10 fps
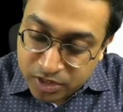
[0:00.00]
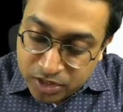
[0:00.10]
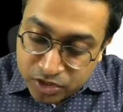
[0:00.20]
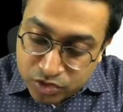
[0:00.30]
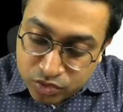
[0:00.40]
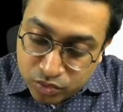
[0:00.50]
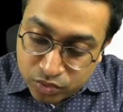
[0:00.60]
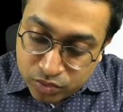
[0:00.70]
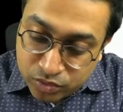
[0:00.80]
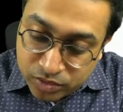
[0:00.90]
So
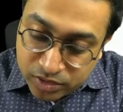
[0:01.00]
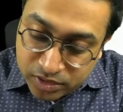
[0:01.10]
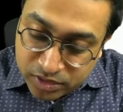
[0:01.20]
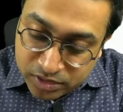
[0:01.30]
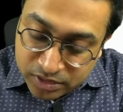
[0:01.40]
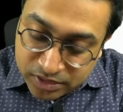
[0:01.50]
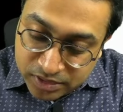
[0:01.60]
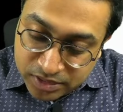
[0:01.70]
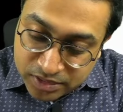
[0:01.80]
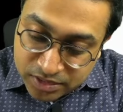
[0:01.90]

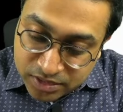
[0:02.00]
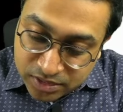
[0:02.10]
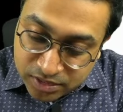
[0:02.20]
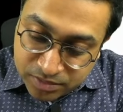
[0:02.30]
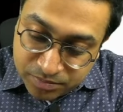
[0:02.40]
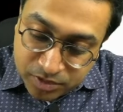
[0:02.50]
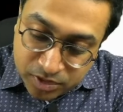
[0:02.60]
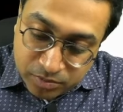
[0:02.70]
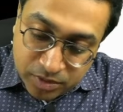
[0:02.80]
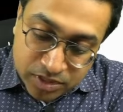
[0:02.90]
this
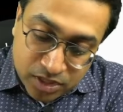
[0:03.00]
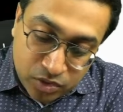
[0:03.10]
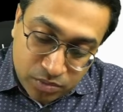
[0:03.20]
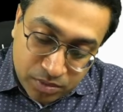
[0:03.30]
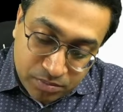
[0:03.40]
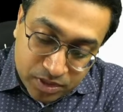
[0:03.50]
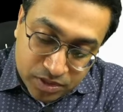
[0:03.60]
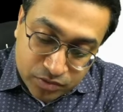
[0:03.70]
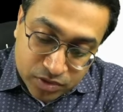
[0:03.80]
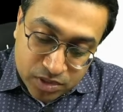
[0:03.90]
muscle, you remember, this
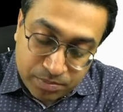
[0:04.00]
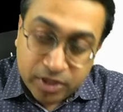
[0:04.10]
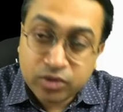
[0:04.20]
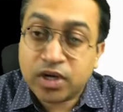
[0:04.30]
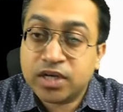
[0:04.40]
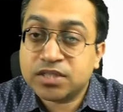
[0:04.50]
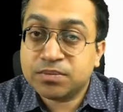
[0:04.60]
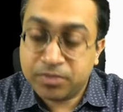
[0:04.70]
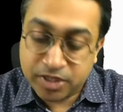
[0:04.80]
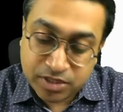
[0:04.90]
was the pectoralis
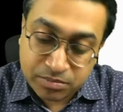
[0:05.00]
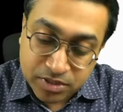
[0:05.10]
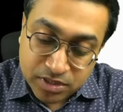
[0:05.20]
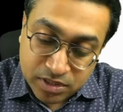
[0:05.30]
major muscle.